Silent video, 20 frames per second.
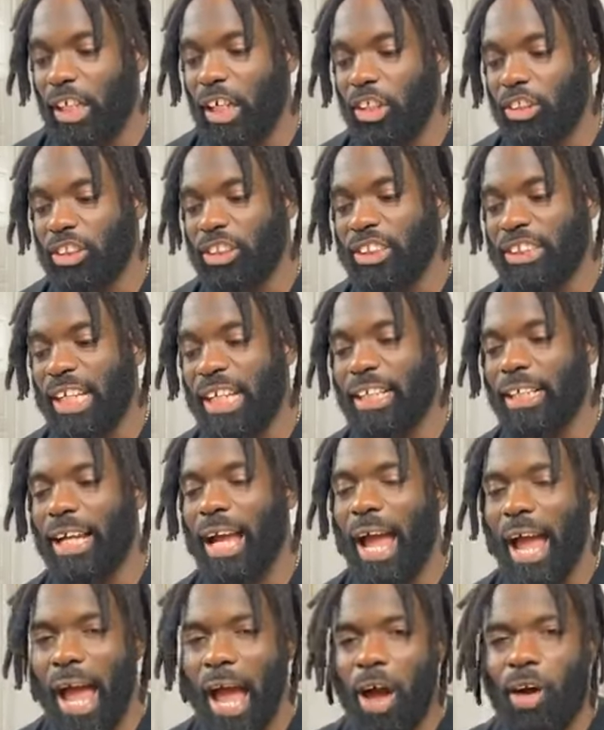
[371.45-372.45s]
the understanding
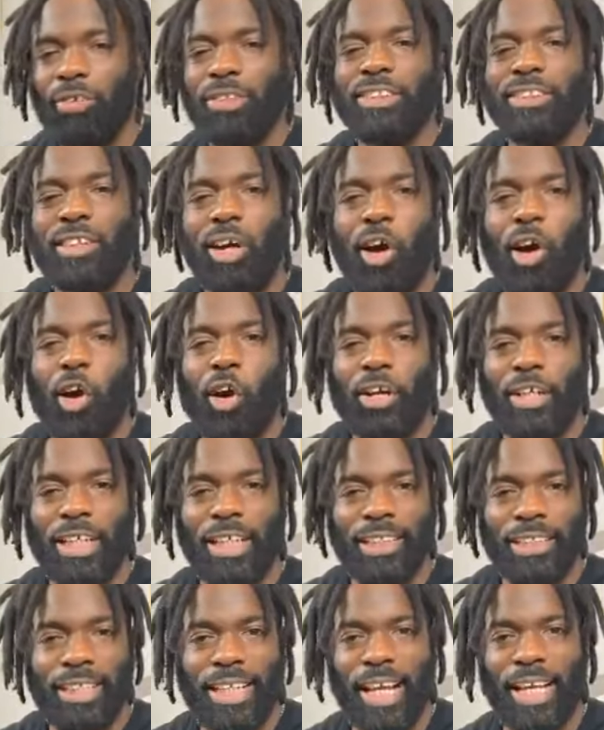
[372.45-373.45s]
how this all
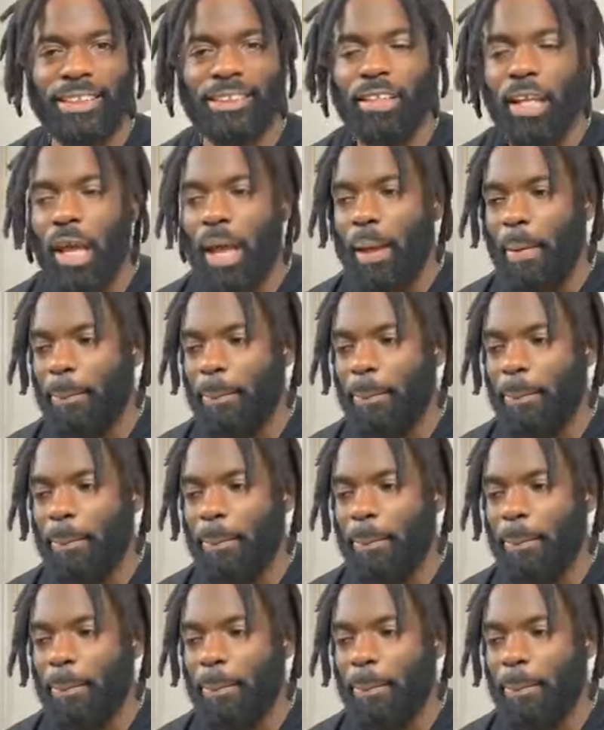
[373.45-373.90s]
connects.